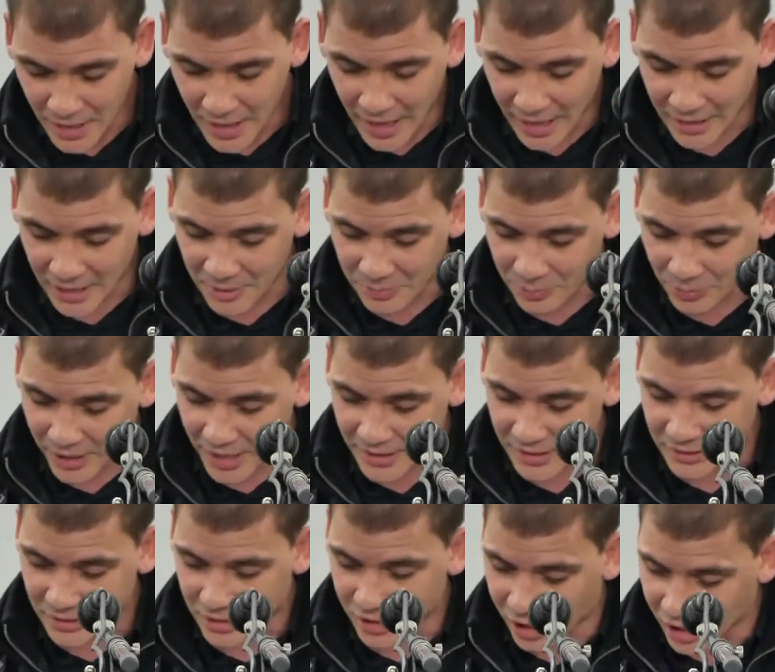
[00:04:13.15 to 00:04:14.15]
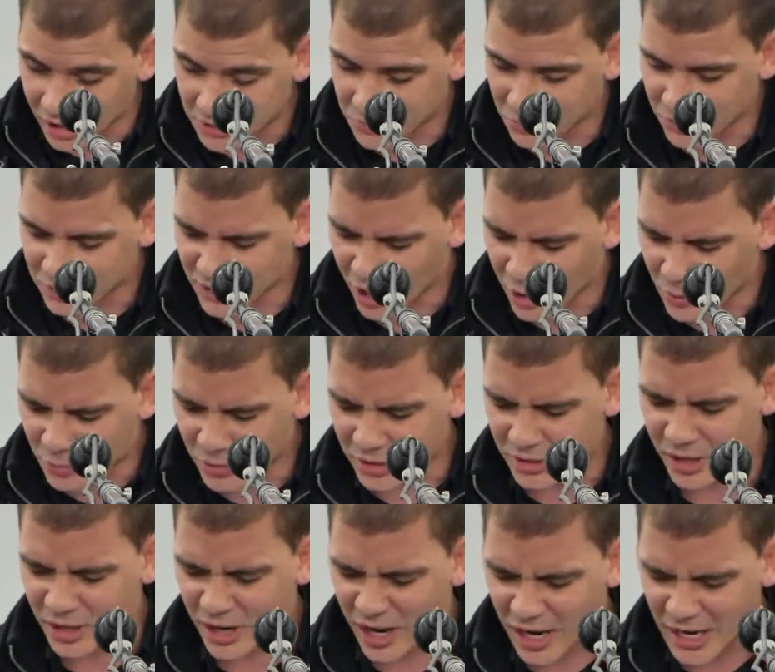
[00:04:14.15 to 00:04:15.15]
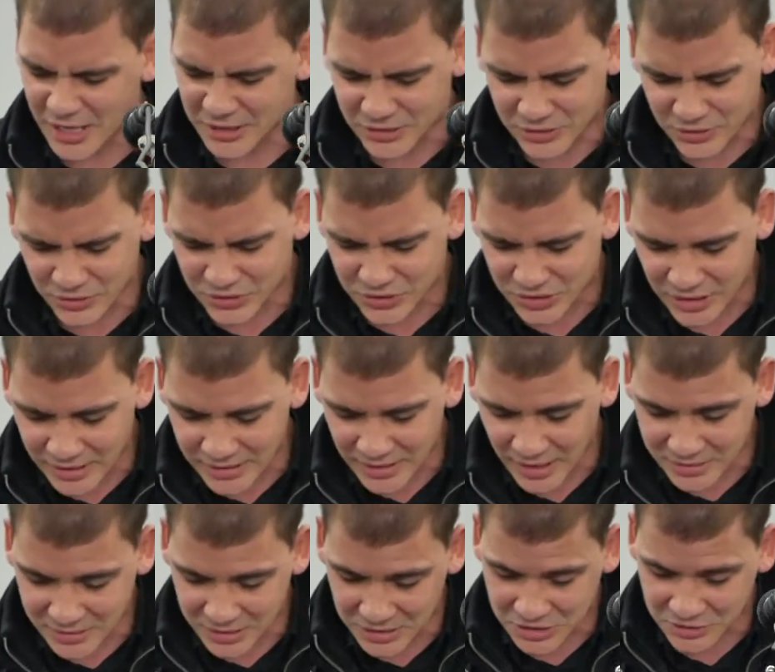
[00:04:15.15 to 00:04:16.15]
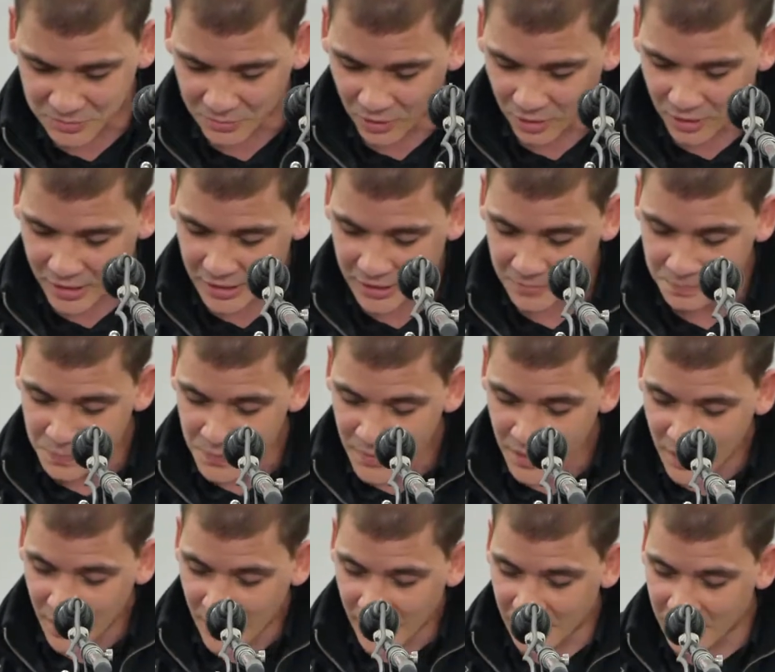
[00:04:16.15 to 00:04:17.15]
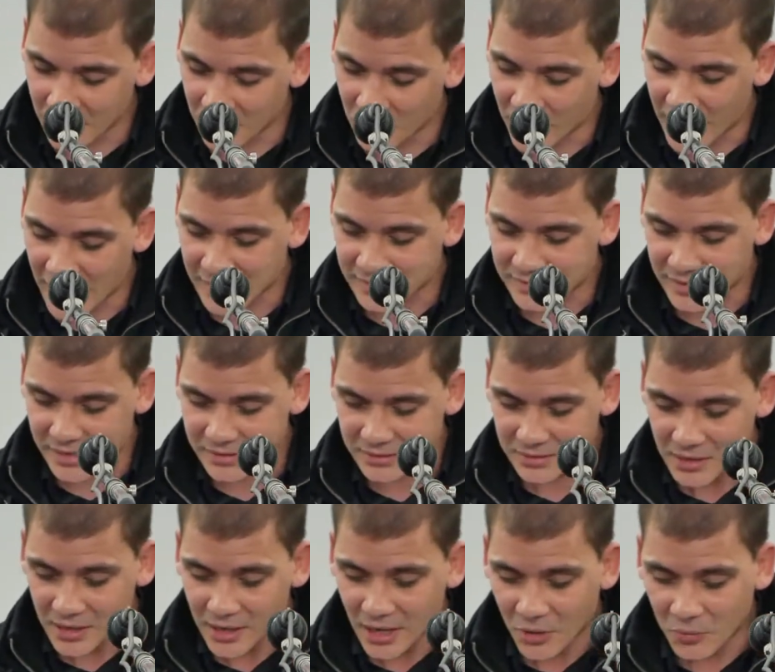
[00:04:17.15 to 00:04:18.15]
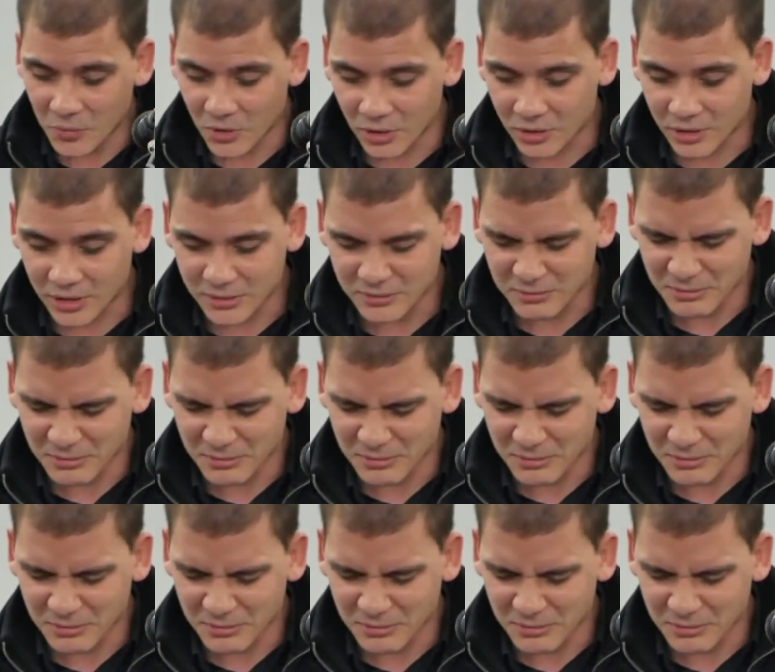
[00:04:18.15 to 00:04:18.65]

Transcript: and I pray that God would open our eyes to see that this morning in a way that will